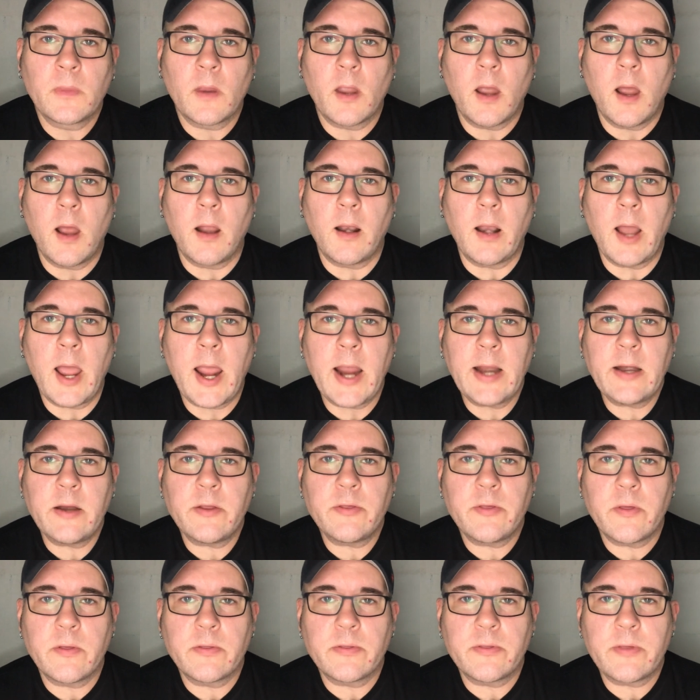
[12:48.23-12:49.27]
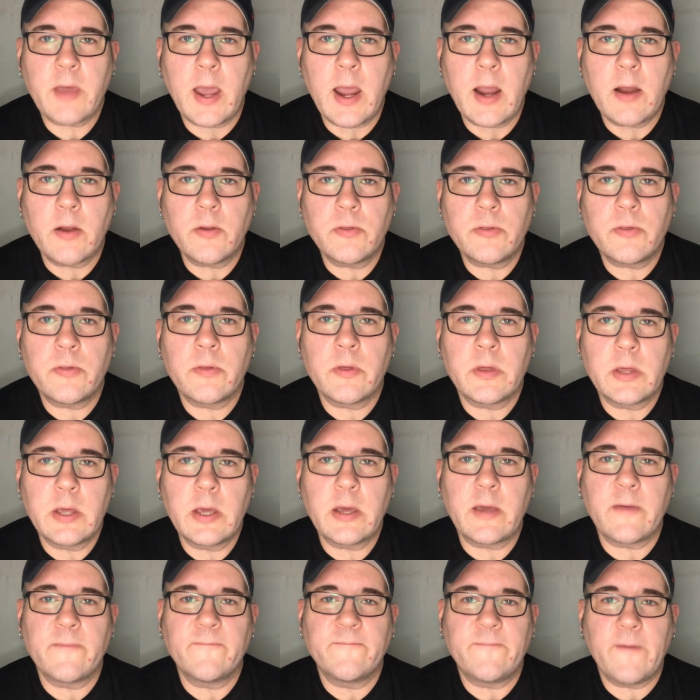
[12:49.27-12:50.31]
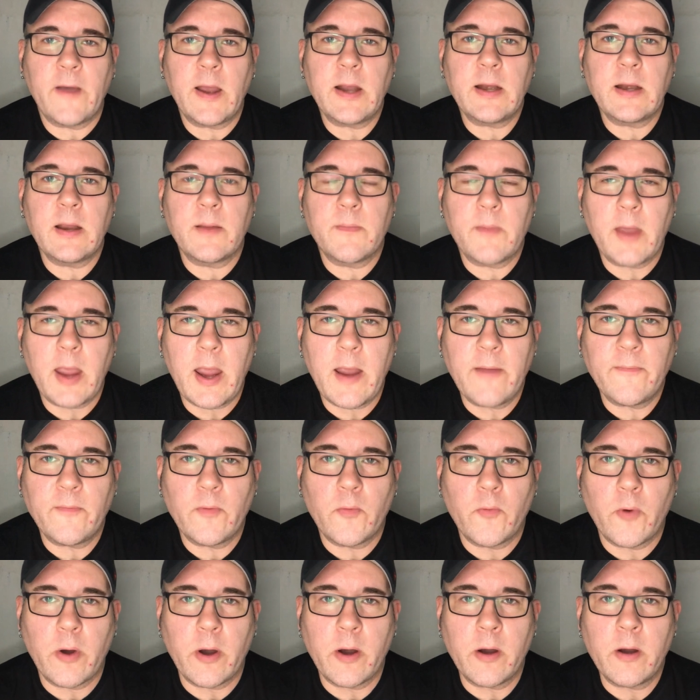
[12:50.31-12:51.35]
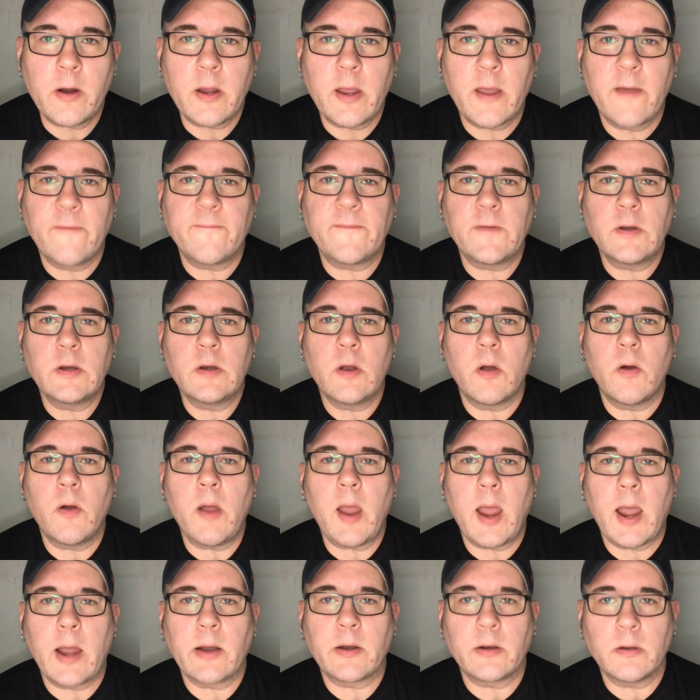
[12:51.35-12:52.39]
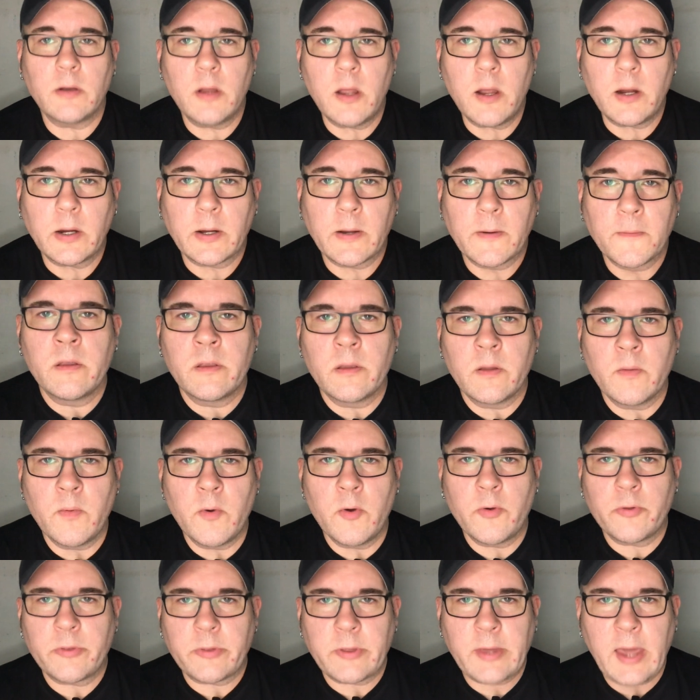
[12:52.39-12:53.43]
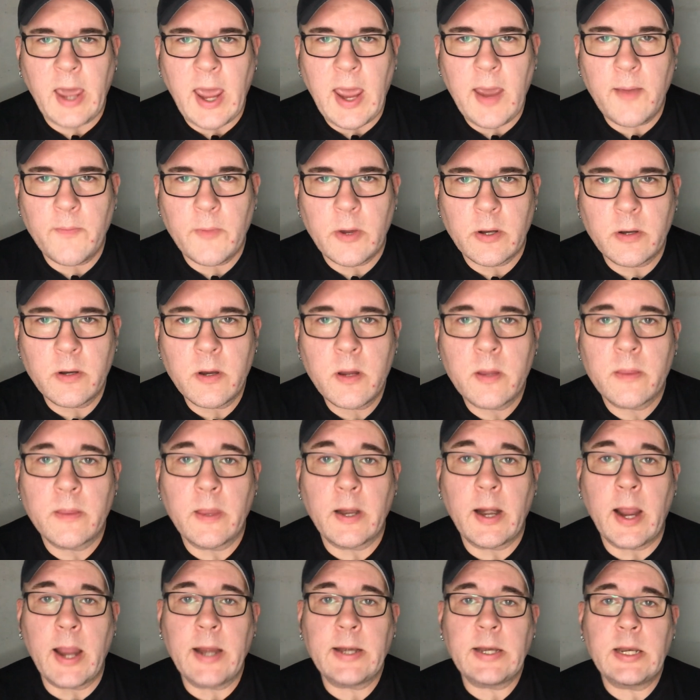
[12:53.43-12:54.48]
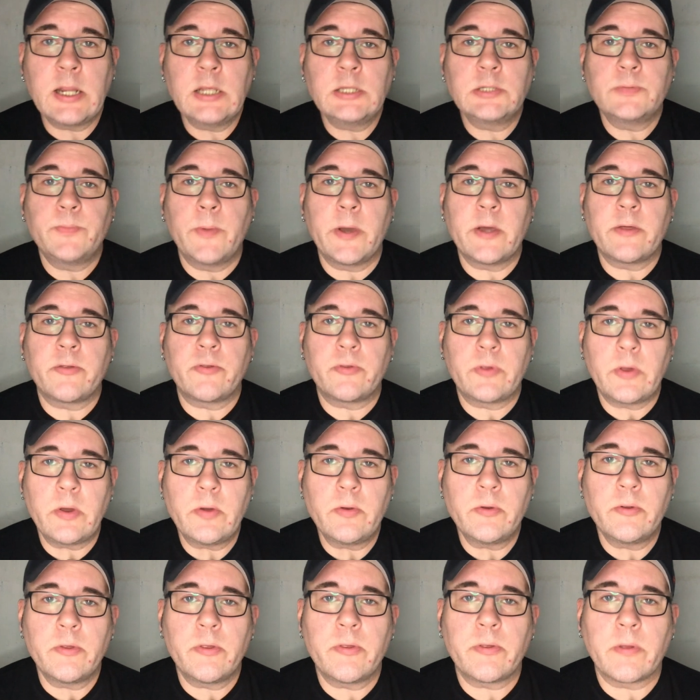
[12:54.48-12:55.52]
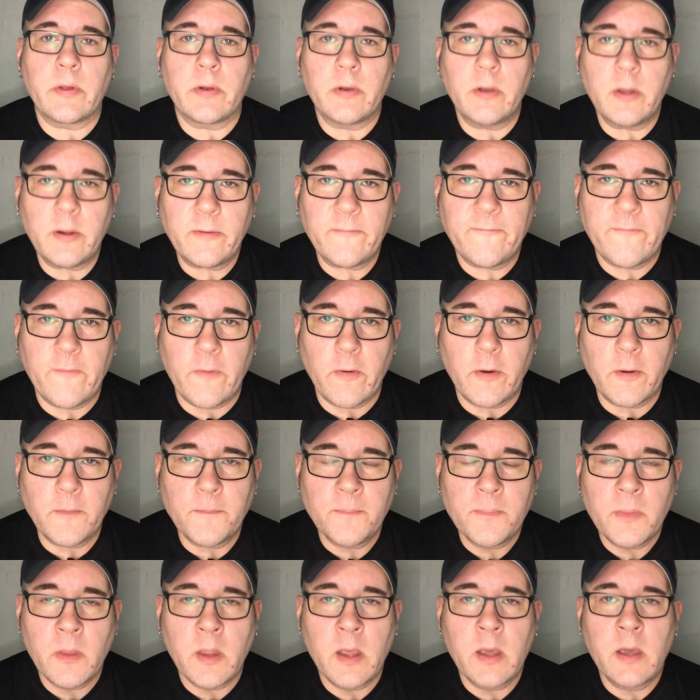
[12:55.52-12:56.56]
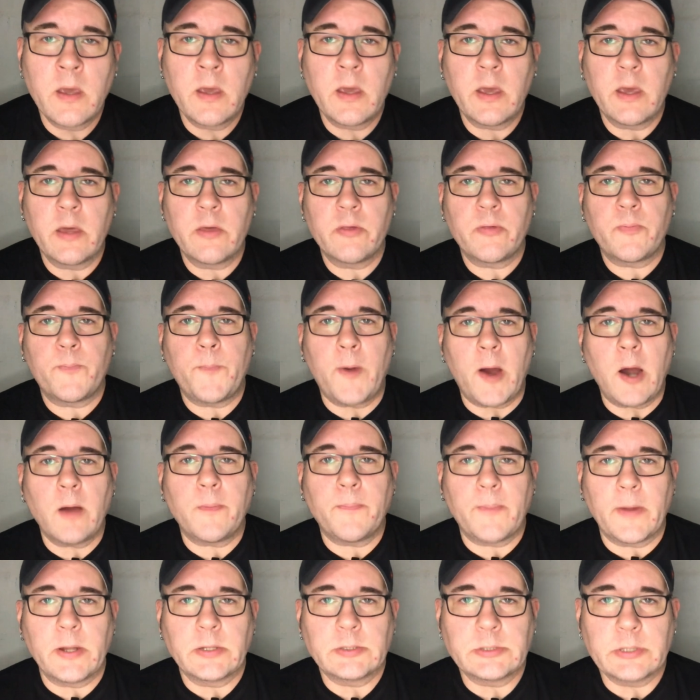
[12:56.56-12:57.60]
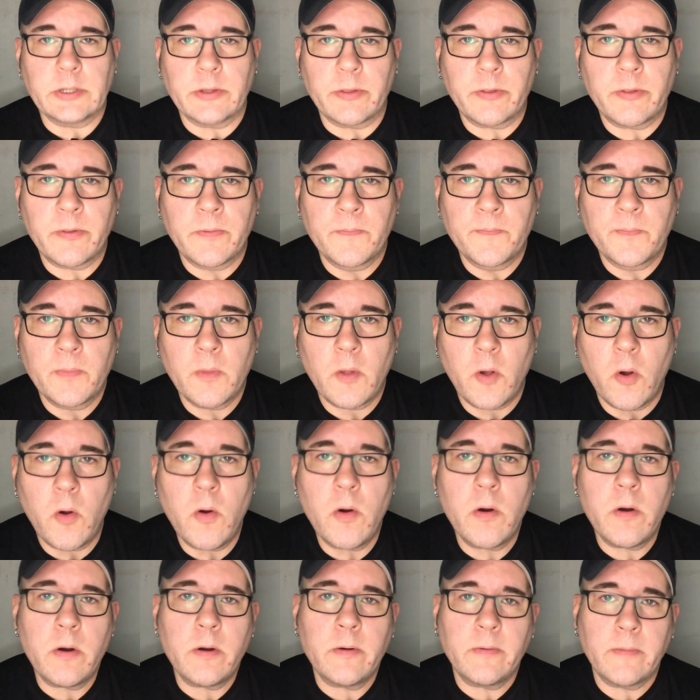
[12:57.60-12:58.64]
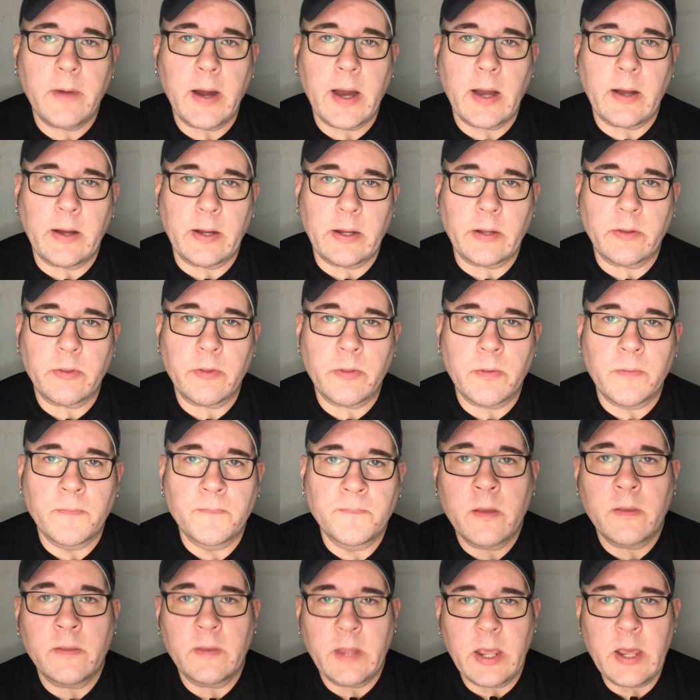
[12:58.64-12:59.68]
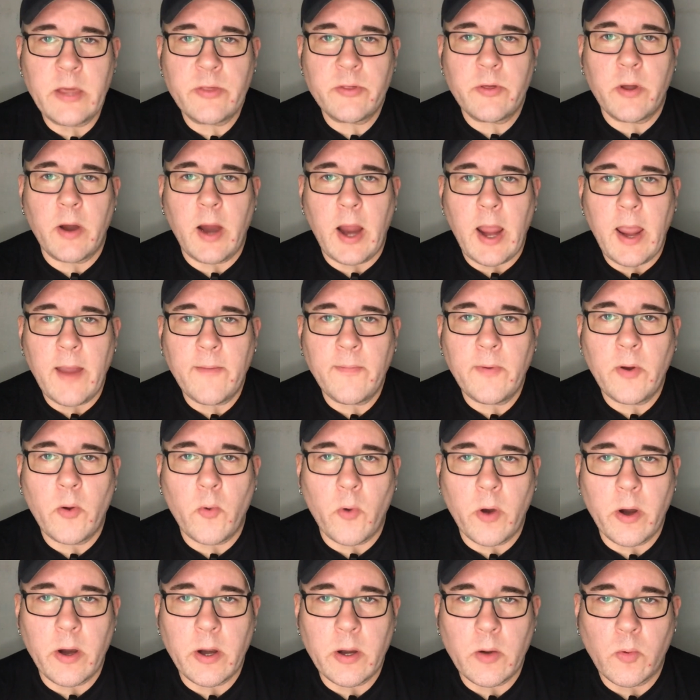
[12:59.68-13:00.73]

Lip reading: A line as it sounds, you can find them everywhere if you know how to look. The most common that I teach my students to look for is park benches or railings. These are everywhere in